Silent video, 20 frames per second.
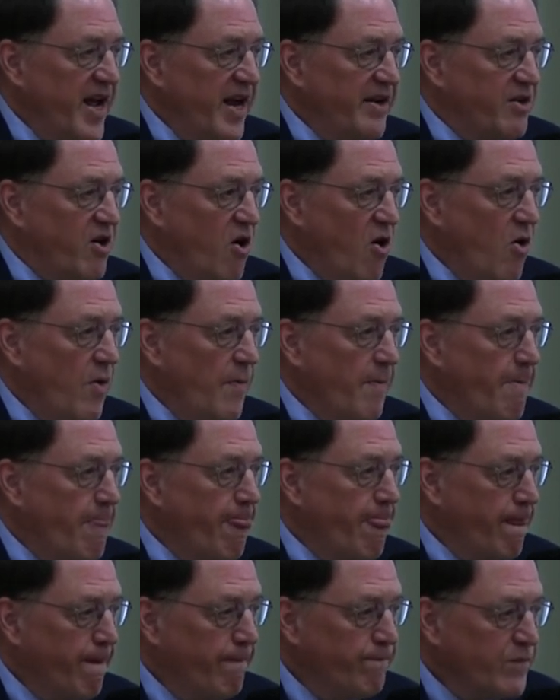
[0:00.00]
that goal.
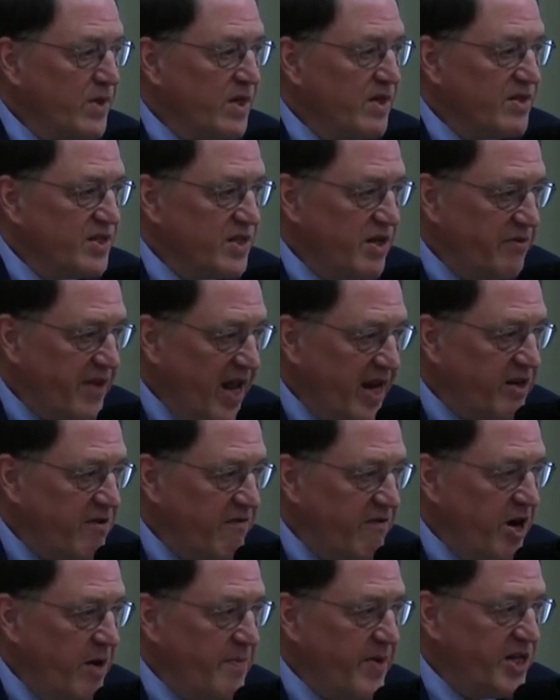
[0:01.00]
So
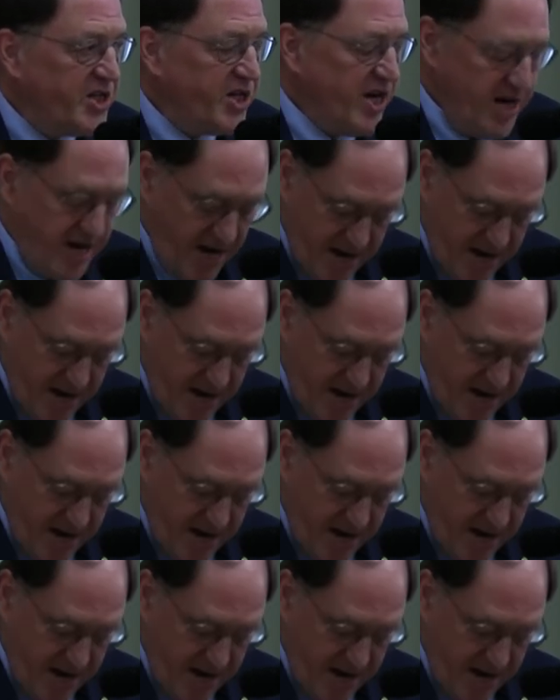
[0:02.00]
thank you very much